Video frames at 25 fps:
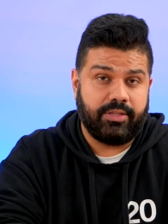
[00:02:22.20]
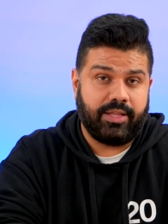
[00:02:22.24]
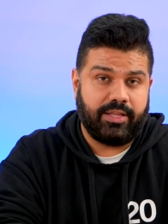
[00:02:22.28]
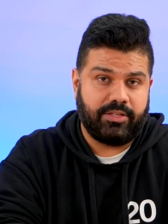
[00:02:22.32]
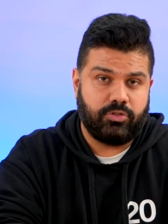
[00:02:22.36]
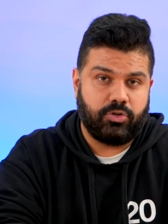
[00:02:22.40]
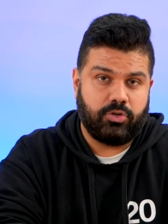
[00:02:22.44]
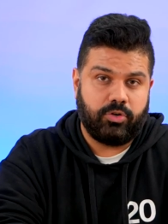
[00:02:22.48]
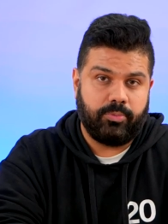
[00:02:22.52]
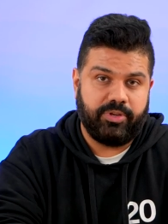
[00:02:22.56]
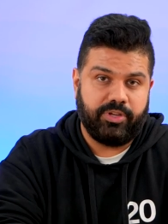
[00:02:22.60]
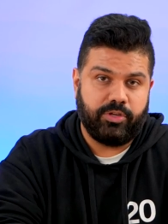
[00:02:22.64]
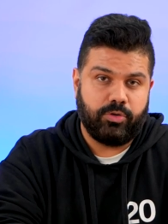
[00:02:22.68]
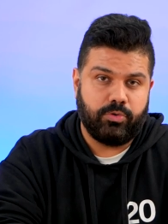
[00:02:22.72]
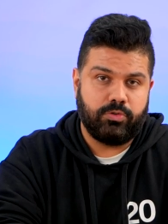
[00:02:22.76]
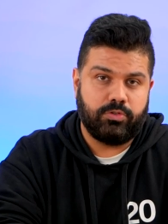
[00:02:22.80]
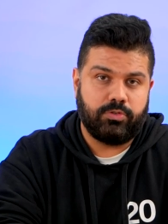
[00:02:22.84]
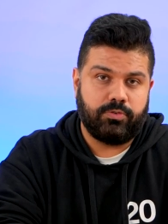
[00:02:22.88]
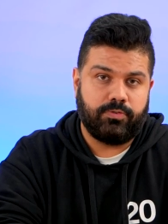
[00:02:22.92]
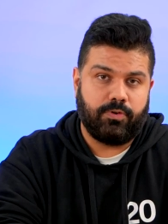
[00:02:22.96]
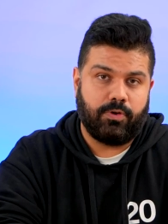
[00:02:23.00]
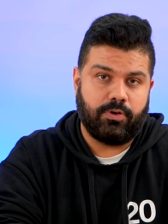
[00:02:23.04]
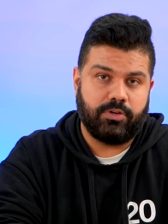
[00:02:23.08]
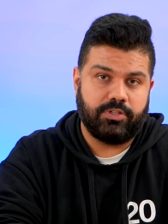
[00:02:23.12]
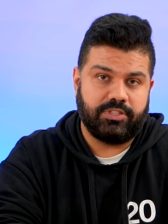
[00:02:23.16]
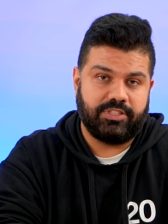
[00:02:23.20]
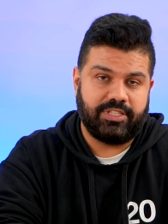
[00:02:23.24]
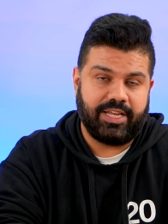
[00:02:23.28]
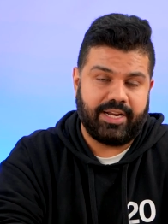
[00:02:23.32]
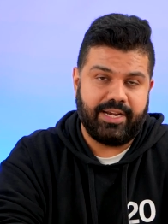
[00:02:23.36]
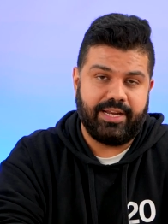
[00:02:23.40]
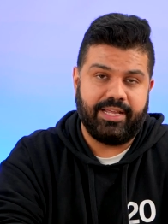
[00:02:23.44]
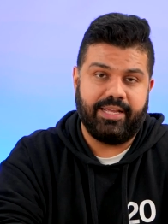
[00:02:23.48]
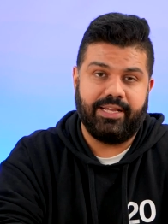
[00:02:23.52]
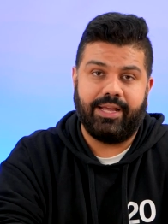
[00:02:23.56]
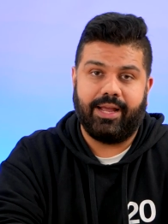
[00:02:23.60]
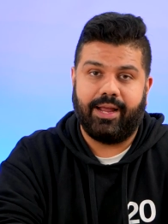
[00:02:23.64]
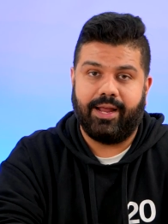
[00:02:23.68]
that's going to be used for
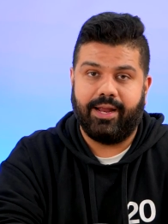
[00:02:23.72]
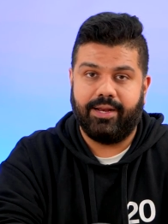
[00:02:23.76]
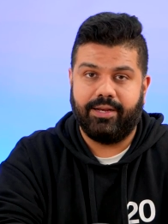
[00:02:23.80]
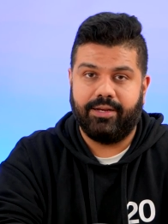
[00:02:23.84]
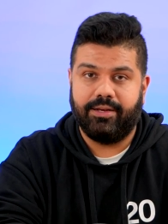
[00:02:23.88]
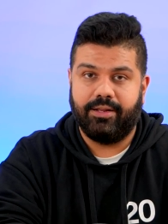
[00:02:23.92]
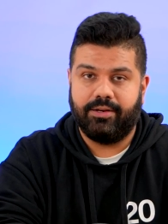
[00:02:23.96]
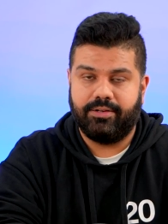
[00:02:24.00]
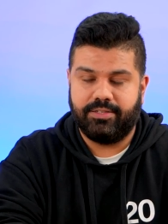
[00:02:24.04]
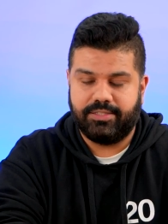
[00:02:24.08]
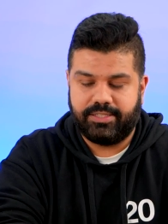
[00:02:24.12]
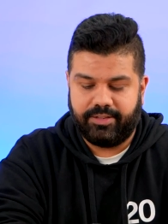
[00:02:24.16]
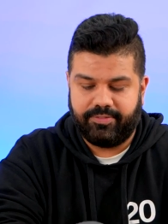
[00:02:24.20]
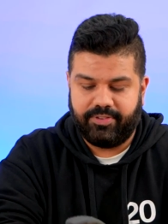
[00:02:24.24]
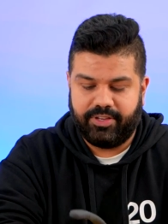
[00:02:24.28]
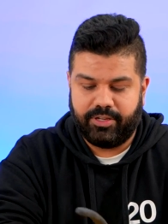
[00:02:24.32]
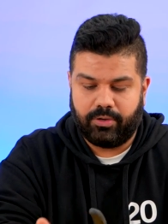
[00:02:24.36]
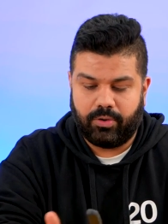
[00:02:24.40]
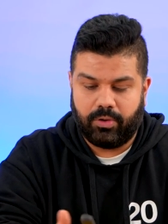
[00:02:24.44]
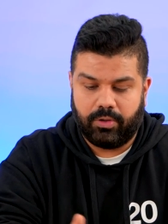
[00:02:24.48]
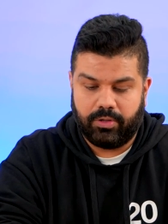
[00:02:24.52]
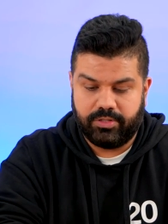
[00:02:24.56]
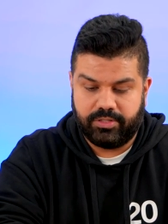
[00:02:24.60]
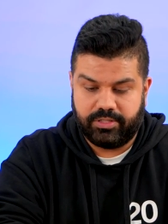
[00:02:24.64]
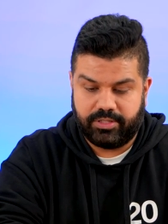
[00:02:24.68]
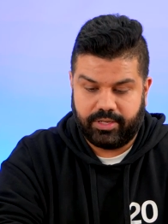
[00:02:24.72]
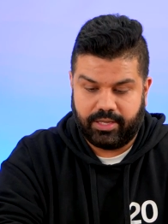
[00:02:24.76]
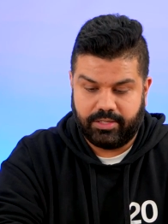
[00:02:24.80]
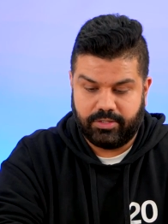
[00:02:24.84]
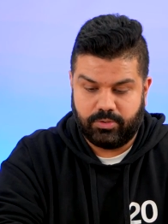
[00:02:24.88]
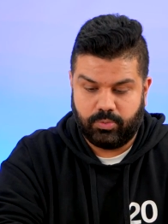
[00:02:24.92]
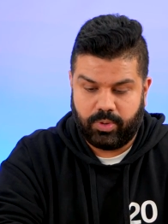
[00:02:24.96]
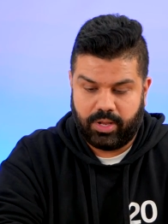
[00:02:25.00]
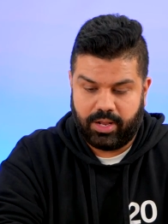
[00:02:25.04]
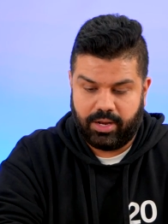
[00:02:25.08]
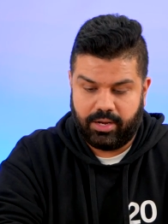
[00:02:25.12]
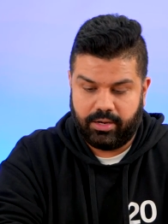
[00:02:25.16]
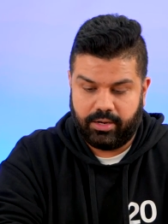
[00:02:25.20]
sending and receiving calls
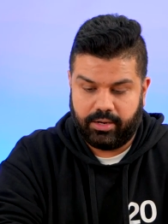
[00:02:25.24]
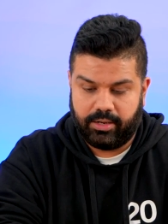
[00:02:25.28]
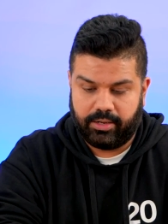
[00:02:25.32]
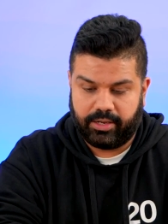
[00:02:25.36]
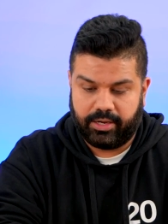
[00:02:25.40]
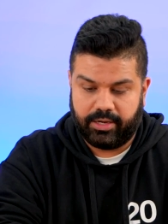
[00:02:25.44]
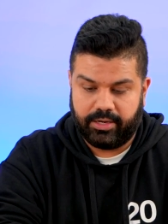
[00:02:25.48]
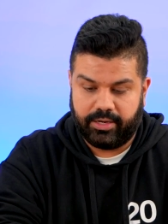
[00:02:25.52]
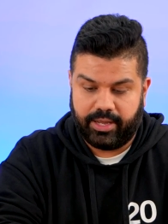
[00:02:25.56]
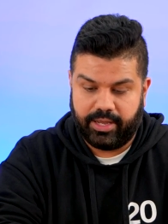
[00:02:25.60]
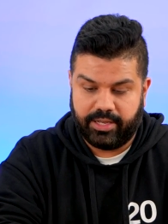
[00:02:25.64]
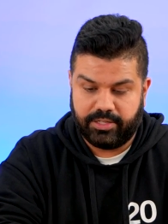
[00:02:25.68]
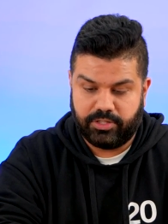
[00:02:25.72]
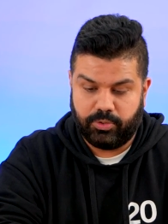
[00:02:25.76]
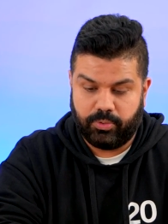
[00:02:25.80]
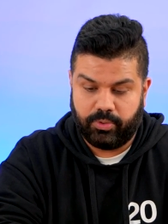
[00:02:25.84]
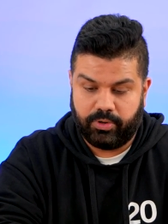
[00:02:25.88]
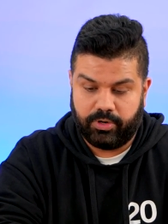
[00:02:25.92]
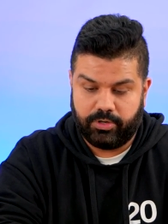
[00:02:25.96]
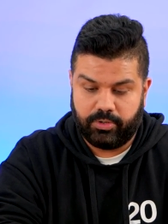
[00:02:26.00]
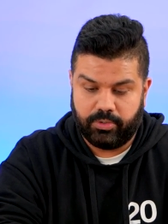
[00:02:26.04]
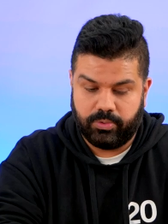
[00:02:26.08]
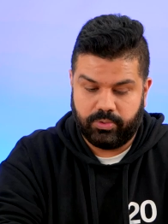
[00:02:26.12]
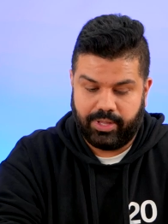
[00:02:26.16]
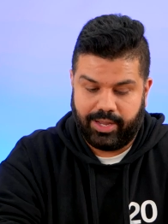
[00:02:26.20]
as well, in case you want to do